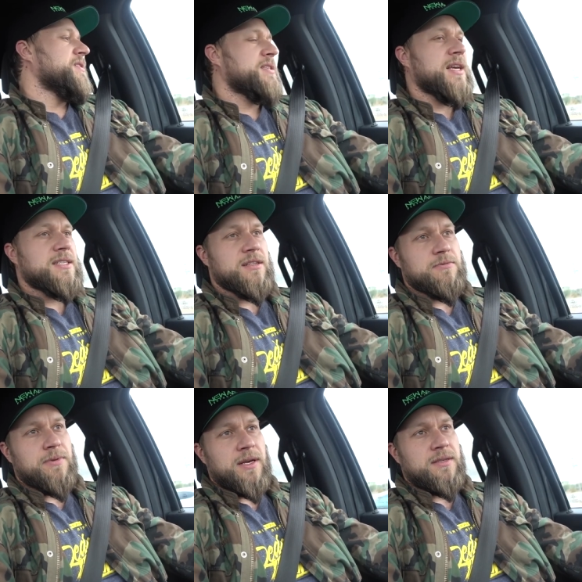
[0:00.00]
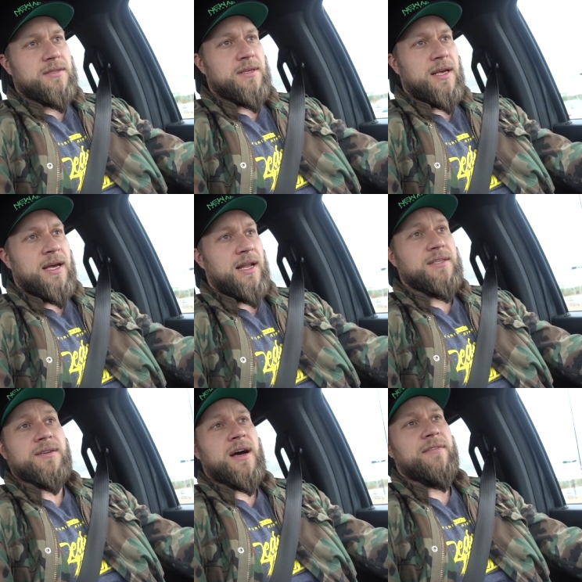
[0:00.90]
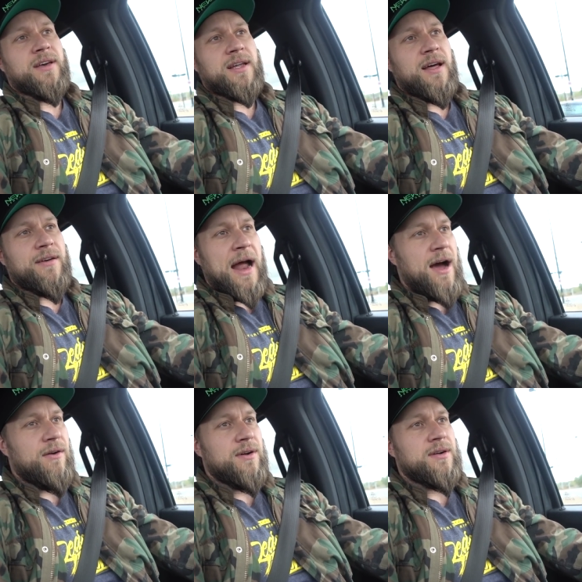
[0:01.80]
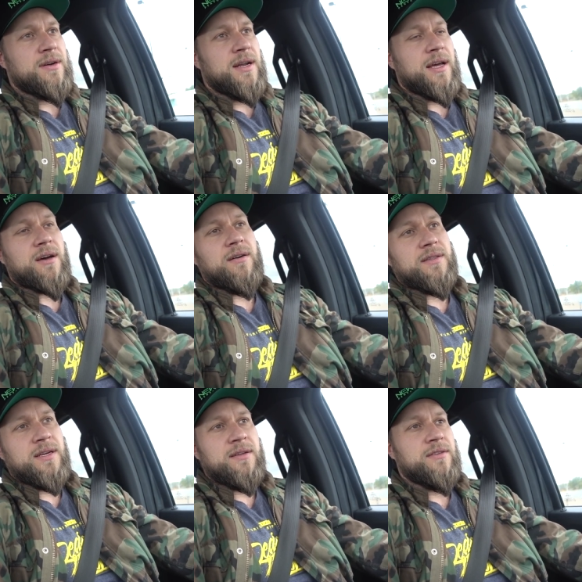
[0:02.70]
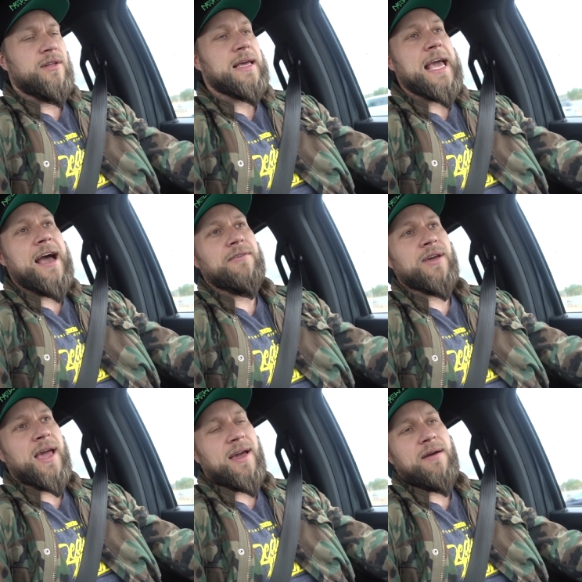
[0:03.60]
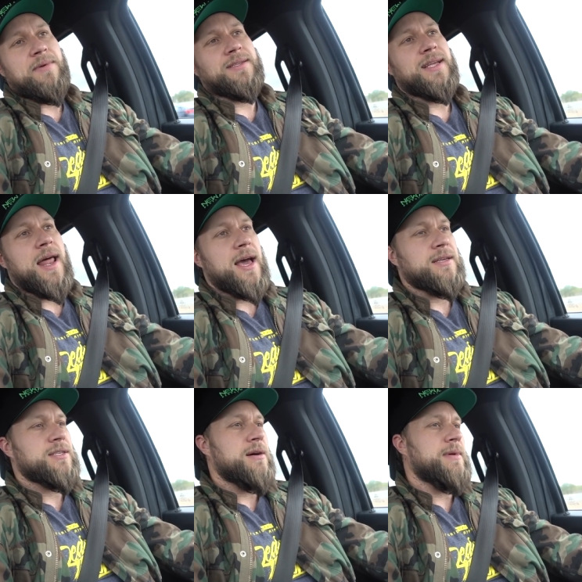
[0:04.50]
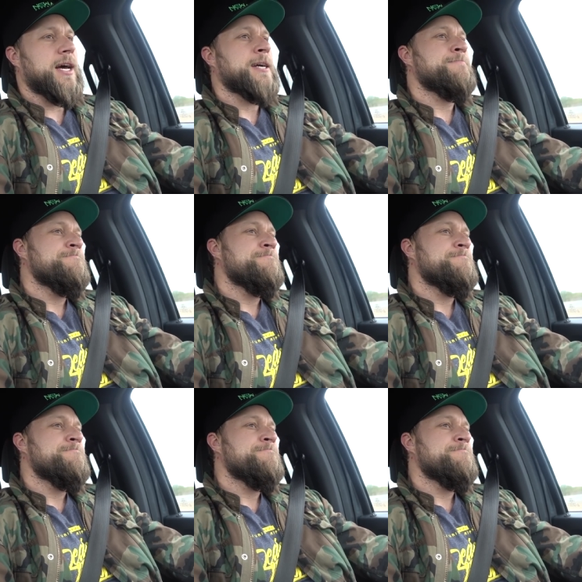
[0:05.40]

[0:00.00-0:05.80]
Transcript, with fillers: minutes to get to this place. And I still have like another hour and I called in and they're like, yeah, you can't come in today. So I'm like,